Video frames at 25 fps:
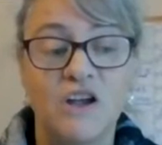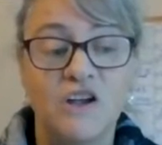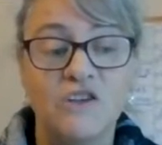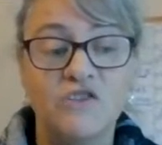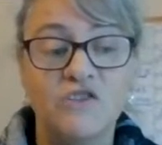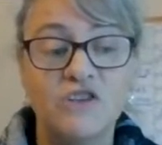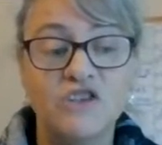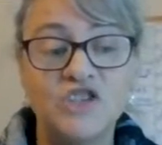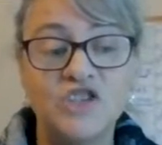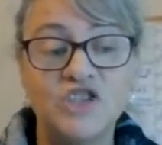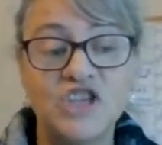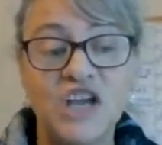
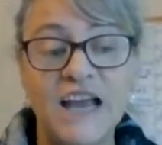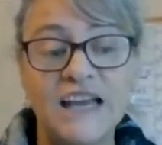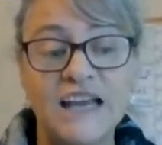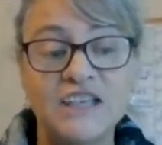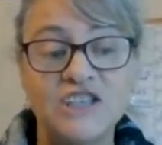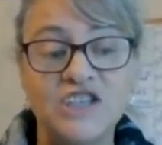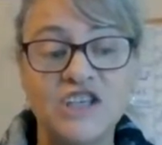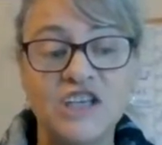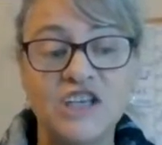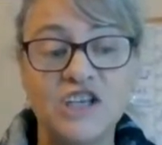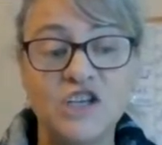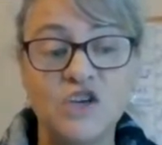So
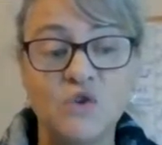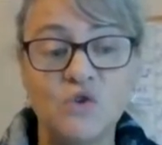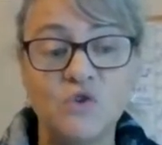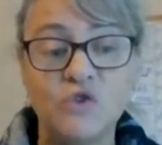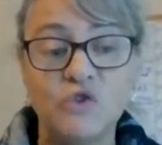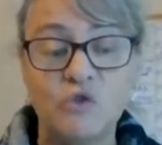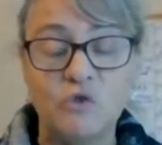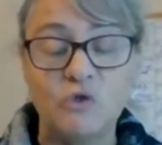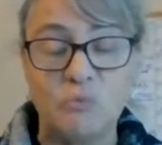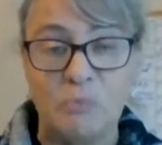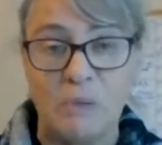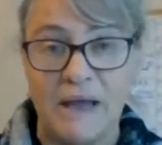changing your
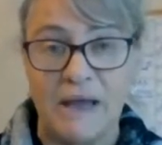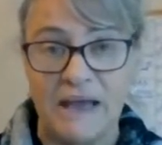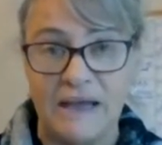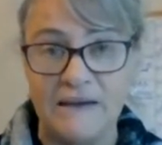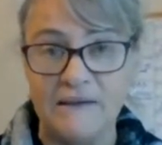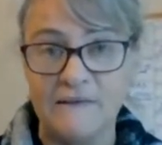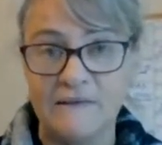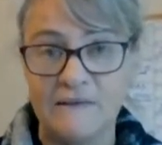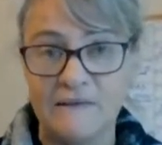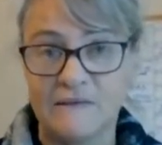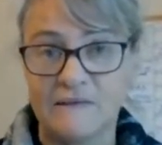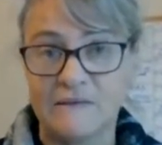
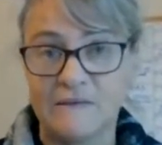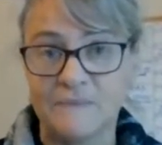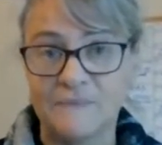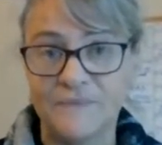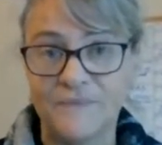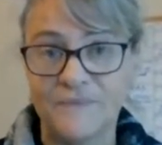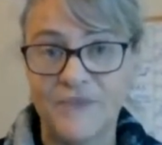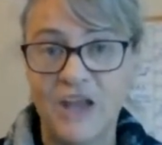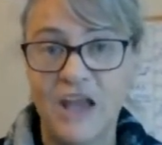space